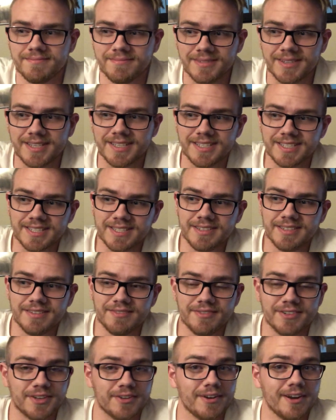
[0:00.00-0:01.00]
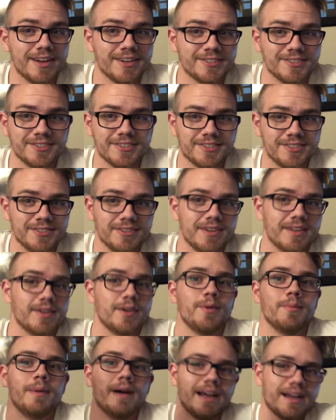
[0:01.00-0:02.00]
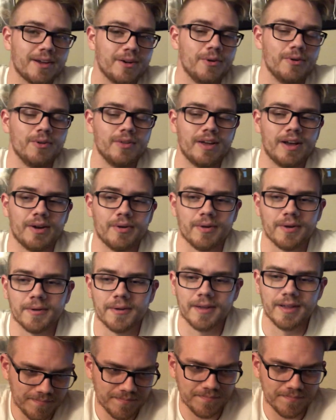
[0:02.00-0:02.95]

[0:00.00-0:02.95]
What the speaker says: Because then if it crashes, you gotta go back a whole hour.